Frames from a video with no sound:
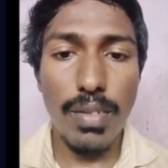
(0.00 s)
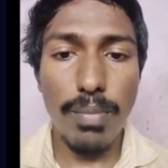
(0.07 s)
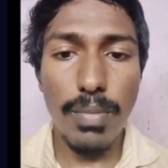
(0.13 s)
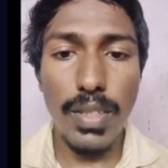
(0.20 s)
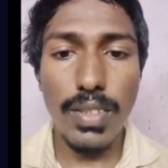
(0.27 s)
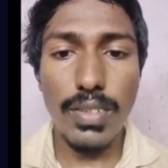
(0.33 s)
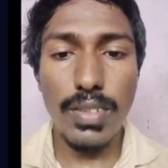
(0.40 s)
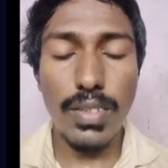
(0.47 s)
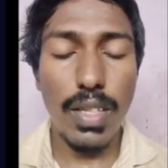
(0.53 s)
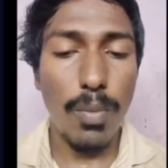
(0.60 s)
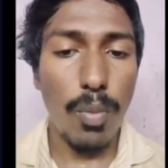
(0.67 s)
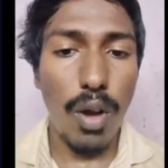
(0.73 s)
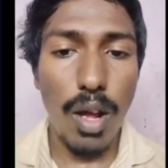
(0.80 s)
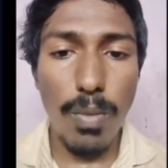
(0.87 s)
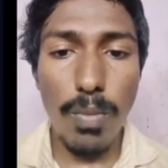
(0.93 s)
means the
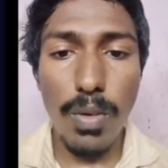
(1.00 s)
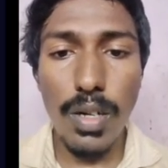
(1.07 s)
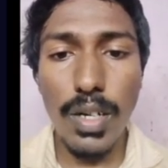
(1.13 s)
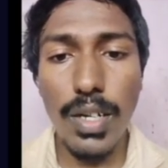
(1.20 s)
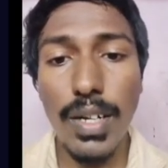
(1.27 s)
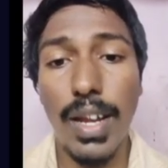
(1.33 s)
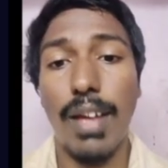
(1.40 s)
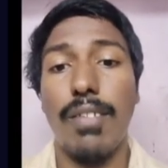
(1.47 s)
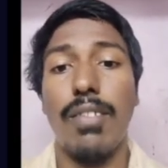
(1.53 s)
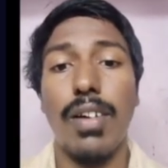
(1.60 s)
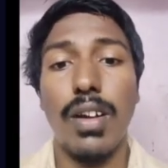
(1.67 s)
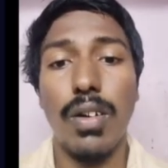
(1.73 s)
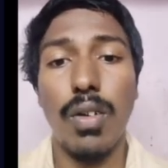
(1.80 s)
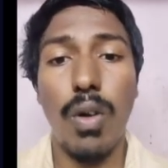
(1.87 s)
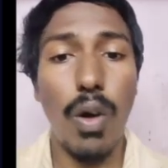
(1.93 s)
probability
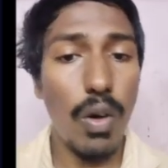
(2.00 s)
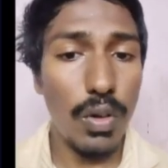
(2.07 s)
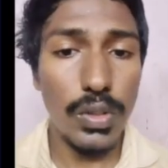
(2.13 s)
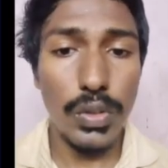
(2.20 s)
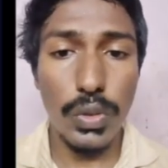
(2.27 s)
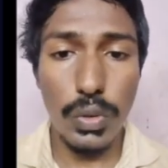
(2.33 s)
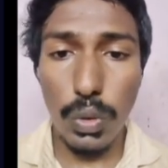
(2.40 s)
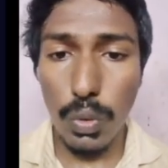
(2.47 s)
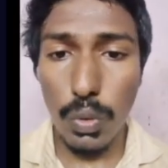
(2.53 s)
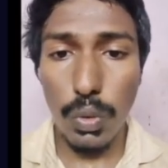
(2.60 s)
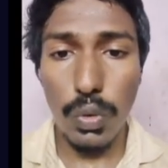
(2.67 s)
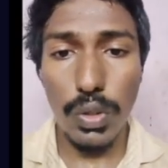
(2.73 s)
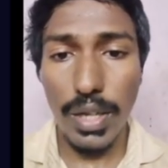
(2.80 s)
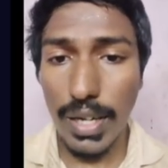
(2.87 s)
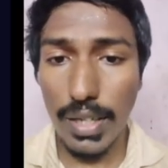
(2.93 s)
never gone
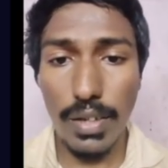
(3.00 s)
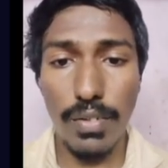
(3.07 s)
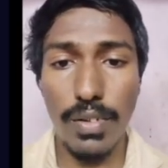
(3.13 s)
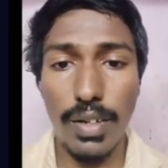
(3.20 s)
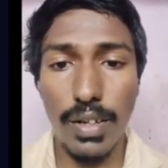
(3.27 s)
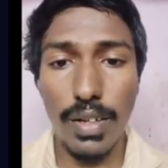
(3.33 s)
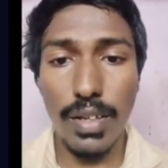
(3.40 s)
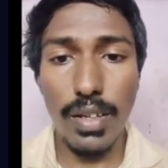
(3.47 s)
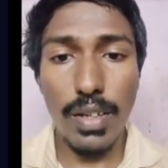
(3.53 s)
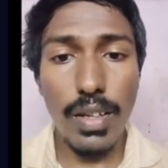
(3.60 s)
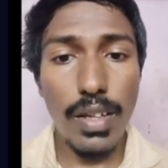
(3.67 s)
to negativity.